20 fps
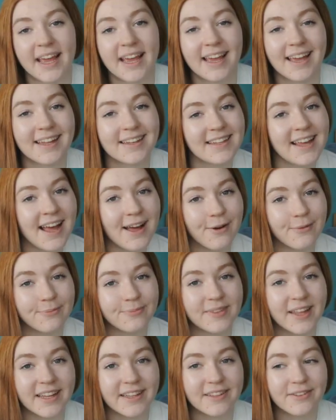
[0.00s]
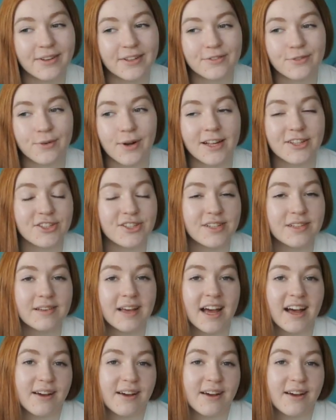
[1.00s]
And yeah, thank you guys for watching.